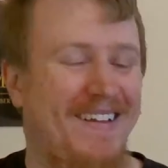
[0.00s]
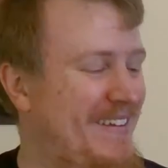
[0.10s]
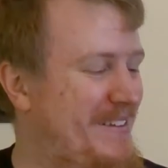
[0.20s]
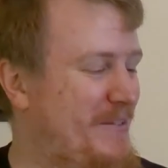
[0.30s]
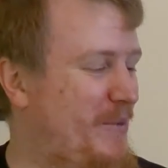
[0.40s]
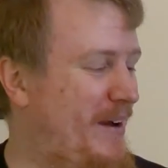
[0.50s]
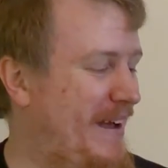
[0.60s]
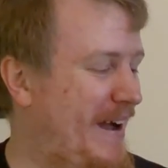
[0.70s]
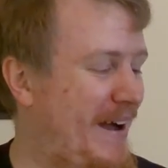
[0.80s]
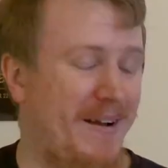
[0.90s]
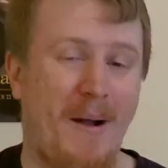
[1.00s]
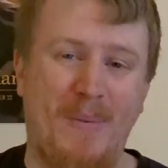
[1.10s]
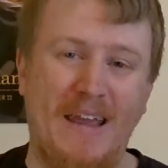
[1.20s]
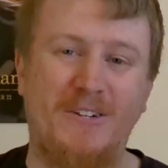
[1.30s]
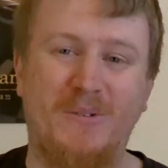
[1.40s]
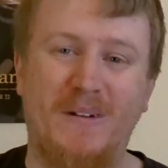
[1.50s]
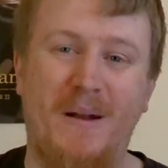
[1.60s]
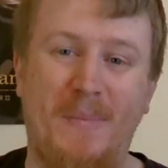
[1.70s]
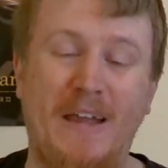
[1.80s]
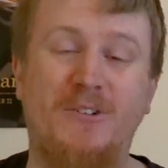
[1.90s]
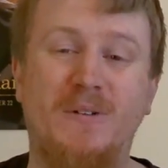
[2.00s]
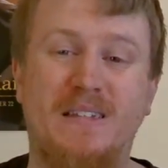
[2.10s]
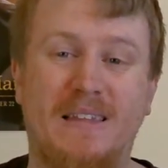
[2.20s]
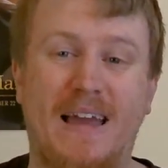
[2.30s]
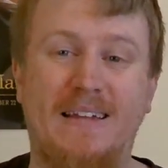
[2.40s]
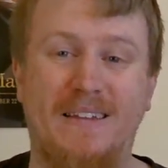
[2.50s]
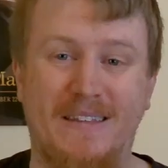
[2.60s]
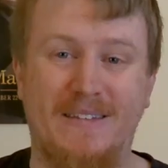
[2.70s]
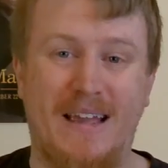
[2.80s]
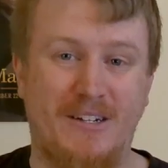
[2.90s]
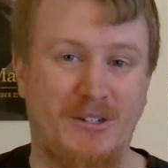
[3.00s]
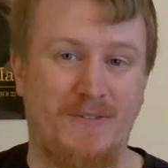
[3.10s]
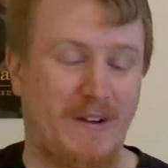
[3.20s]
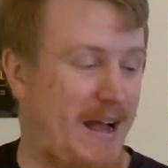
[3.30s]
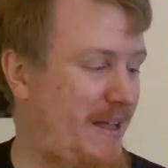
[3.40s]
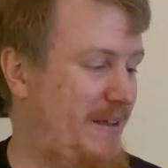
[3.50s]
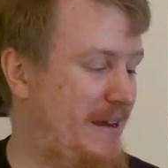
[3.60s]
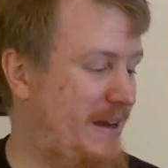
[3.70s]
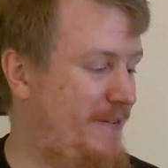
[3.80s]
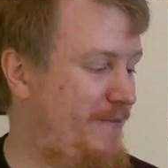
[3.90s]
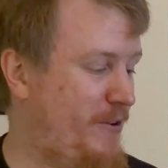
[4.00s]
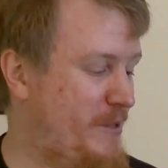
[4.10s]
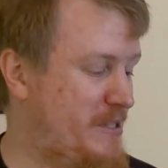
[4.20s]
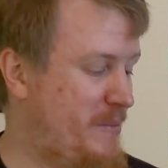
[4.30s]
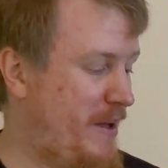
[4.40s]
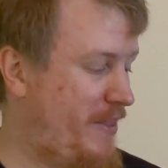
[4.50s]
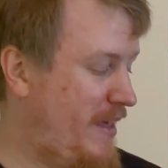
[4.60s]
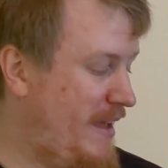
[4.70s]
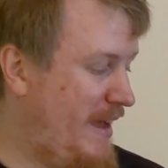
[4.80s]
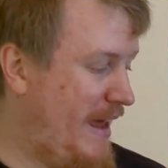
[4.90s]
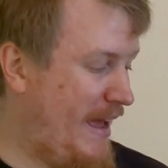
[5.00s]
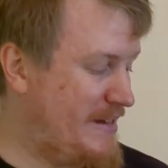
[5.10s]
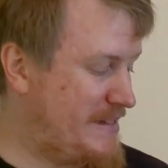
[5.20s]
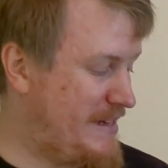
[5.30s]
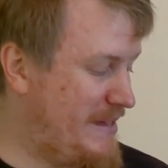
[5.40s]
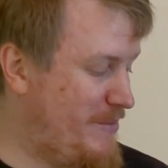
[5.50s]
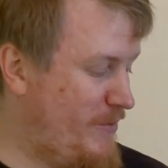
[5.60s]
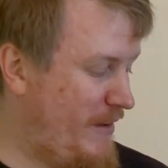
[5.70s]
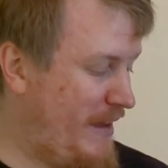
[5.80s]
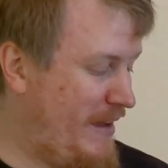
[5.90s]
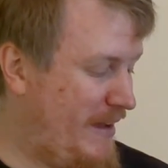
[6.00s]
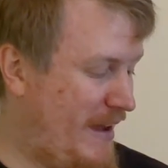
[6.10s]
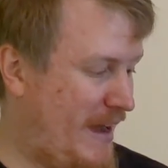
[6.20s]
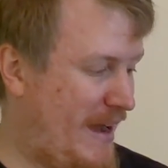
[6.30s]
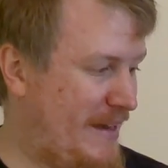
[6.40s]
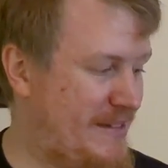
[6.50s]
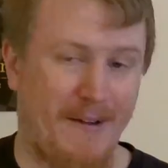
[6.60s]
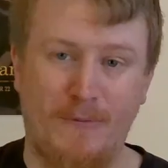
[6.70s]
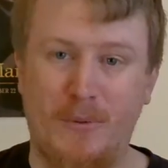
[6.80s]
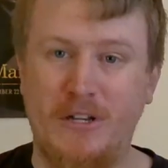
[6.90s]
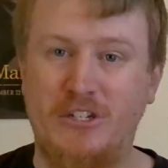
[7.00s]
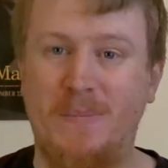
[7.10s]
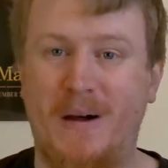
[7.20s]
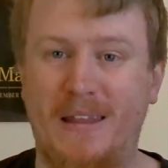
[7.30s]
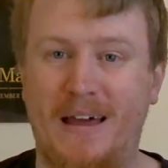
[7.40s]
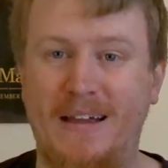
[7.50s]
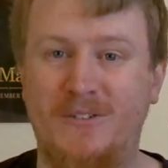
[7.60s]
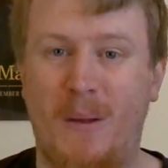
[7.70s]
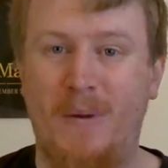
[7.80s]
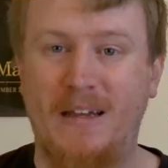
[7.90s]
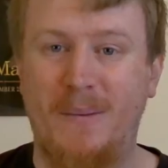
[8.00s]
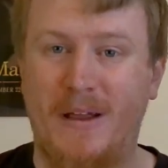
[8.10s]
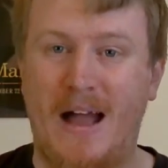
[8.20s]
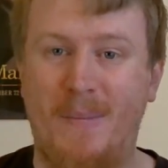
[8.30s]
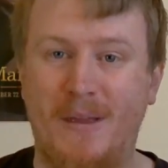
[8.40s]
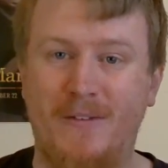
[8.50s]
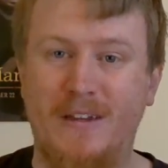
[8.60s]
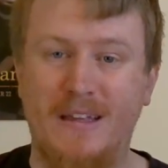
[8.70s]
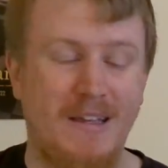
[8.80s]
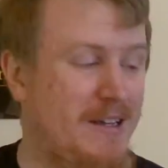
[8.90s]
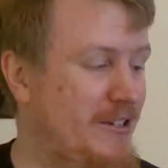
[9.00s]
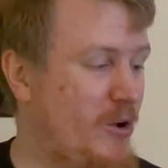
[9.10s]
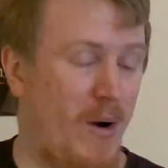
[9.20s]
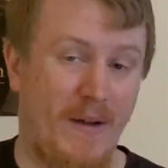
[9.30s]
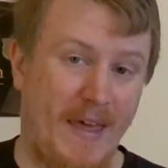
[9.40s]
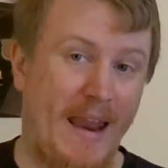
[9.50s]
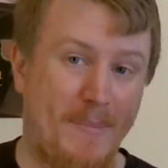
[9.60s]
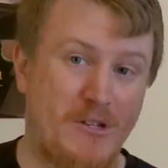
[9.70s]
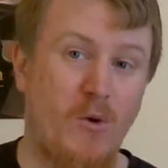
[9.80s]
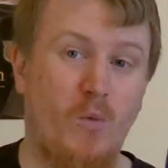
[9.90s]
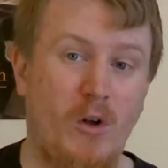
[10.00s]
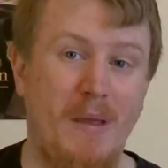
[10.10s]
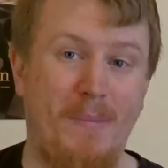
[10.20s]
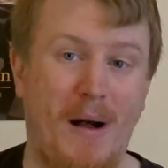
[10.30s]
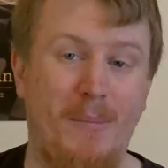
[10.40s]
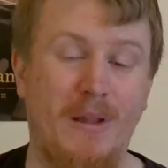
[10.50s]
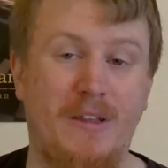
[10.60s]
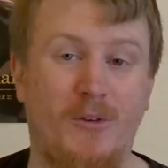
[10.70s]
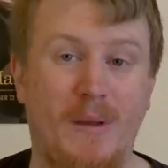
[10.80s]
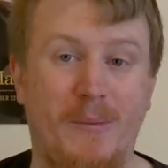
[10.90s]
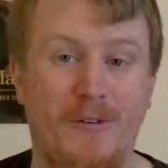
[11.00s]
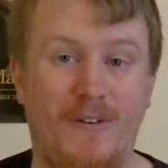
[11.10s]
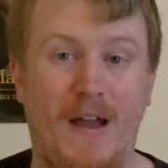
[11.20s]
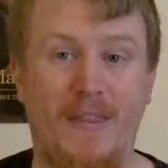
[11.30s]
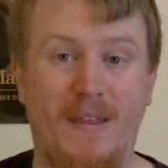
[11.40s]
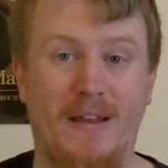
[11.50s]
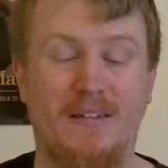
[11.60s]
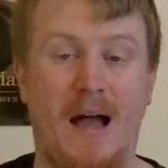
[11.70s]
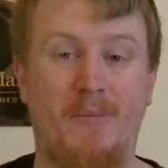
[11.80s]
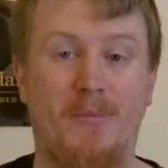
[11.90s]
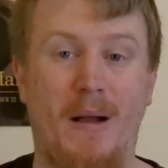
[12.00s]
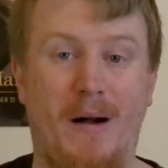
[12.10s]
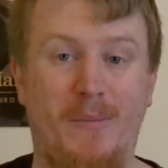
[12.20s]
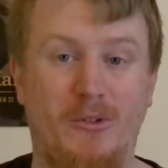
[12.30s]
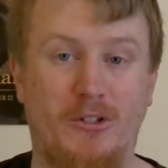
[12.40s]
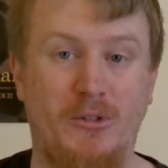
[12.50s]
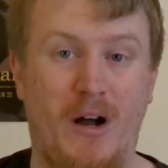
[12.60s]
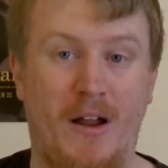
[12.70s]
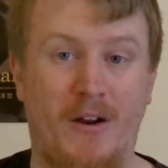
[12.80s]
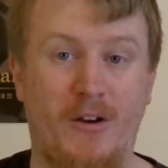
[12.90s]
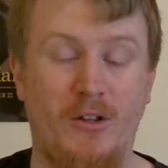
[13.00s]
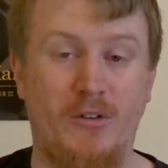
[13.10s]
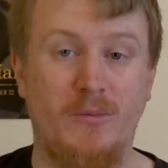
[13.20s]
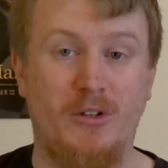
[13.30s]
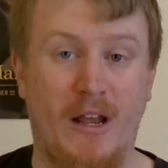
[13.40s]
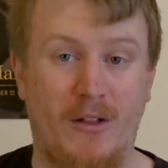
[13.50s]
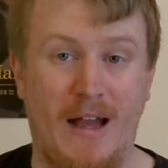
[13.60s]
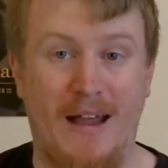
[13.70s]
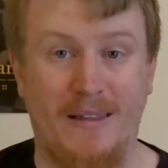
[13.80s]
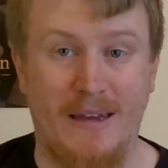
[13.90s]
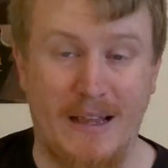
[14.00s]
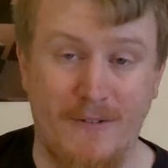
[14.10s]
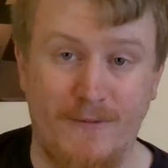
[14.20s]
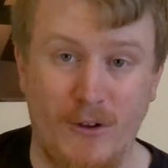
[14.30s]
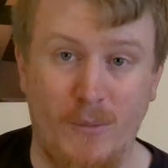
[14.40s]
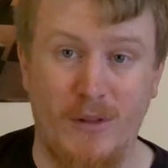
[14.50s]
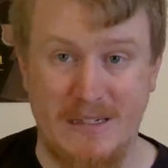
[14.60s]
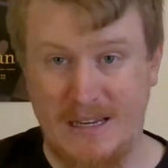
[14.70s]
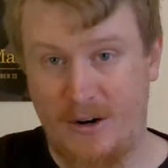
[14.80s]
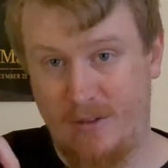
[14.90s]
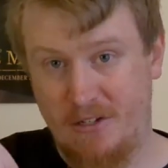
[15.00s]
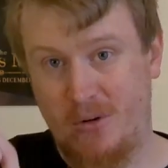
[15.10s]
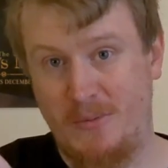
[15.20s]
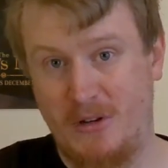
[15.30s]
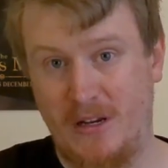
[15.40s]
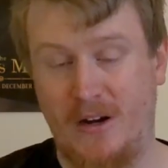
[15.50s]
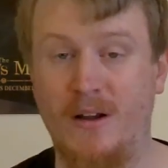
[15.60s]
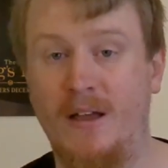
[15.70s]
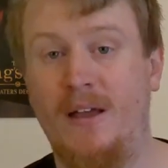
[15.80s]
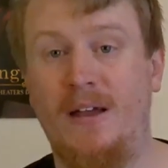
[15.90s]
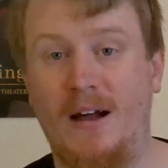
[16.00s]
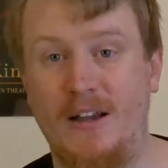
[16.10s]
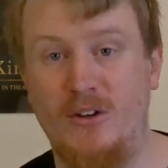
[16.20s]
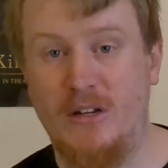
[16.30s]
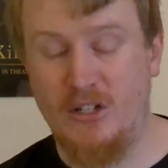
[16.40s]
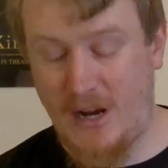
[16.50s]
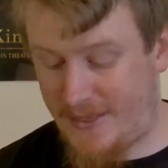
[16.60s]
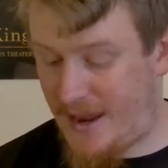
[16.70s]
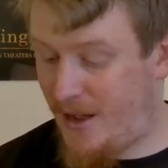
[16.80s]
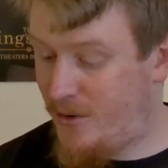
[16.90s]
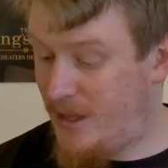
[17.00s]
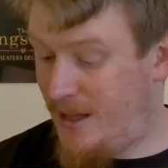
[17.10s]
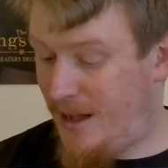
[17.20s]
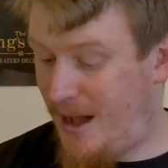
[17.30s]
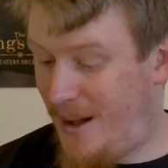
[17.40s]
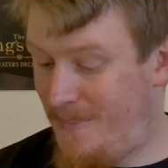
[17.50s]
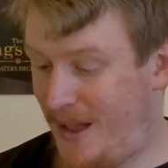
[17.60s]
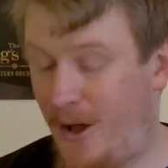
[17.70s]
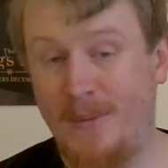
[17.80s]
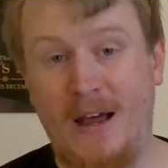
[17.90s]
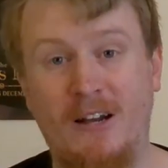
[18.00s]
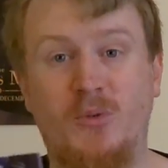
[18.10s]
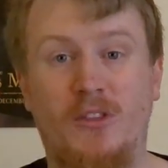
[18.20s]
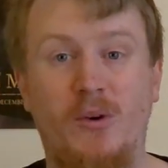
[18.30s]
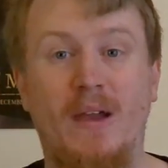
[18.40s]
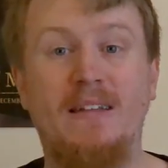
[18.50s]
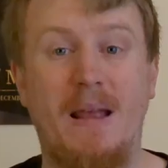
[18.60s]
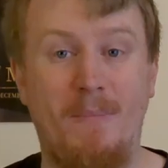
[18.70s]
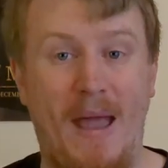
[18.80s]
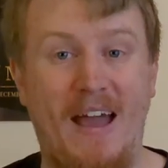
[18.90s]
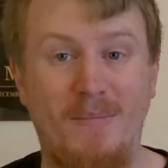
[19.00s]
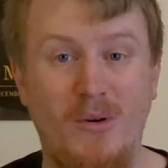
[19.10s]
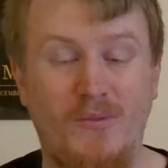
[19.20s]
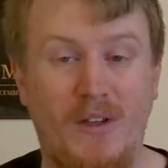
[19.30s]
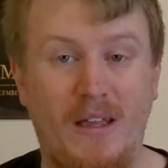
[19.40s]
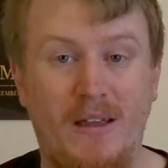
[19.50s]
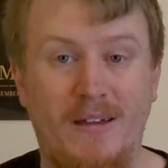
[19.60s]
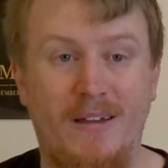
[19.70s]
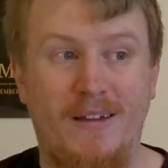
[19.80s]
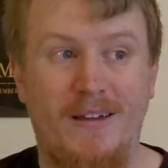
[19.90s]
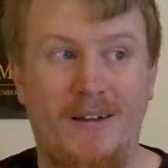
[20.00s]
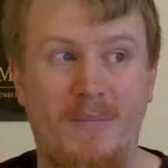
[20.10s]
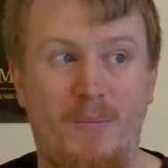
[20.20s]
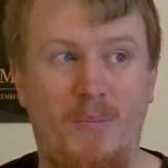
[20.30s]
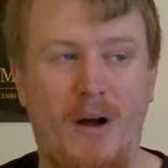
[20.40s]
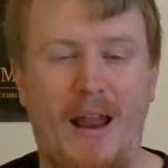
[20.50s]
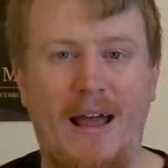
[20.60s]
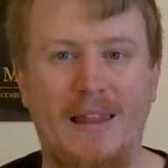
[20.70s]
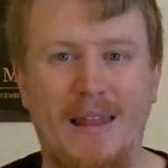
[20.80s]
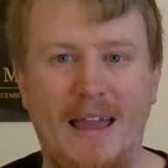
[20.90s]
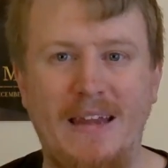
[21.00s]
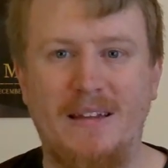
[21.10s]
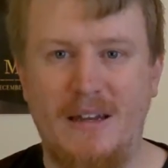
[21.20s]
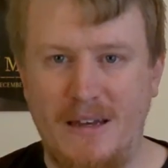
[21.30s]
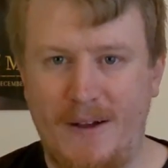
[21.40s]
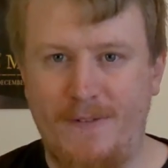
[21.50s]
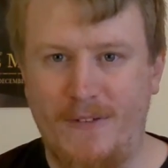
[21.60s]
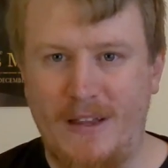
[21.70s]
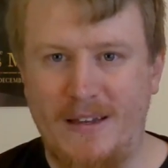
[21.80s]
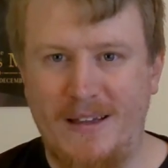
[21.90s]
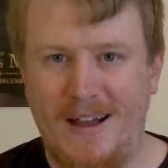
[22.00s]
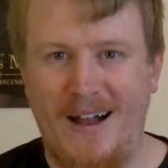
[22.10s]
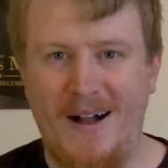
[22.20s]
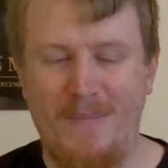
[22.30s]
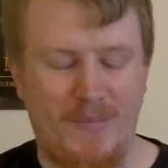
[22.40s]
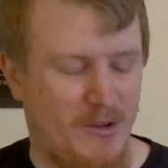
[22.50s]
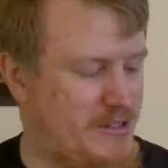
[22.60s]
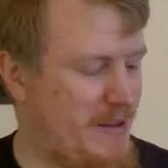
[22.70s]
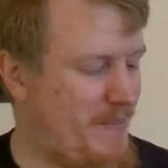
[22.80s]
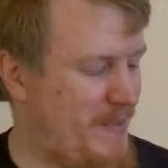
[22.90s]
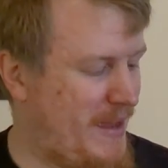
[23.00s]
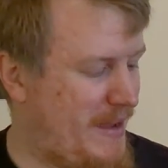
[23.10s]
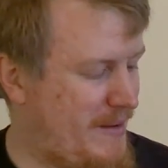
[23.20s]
This is one a patron selected this actually for Kyle and Nick on Film this month. And I hadn't seen the movie. I saw it for pretty cheap online, so I picked up a copy of it. So that episode will be public. You'll be able to find Stop or My Mom Will Shoot on our YouTube channel, Kyle and Nick on Film. The link's down in the description here, and you can check that out. I'll be honest with you. It's a bad movie, but I liked enough of it. There's some,